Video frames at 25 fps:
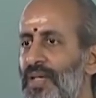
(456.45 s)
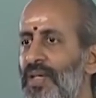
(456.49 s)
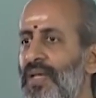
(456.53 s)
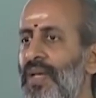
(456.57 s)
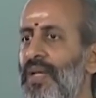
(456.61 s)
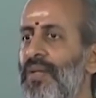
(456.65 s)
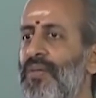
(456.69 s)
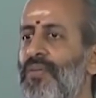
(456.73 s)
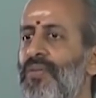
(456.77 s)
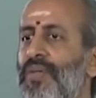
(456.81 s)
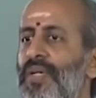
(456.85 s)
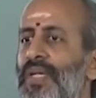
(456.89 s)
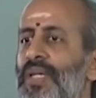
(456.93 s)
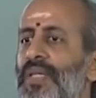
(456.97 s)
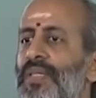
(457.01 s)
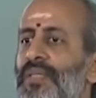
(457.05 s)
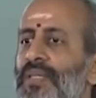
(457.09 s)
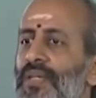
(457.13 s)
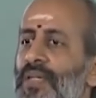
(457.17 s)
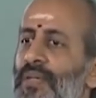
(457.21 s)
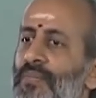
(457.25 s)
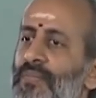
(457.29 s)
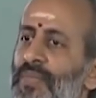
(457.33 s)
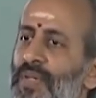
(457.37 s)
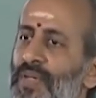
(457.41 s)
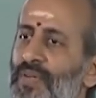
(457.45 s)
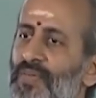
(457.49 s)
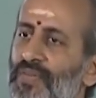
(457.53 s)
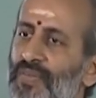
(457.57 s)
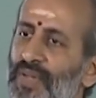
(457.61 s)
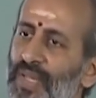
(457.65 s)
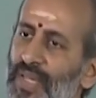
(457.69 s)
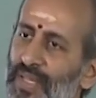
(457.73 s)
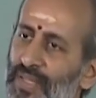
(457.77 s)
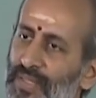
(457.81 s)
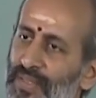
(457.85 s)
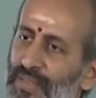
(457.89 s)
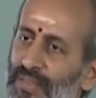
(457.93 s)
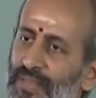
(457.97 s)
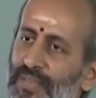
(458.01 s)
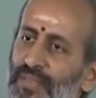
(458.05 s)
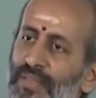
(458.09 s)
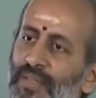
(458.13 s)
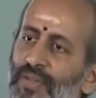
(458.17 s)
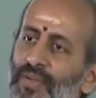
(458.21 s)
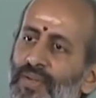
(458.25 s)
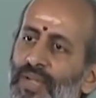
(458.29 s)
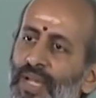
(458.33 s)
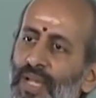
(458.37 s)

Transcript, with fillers: calculating the number of days, so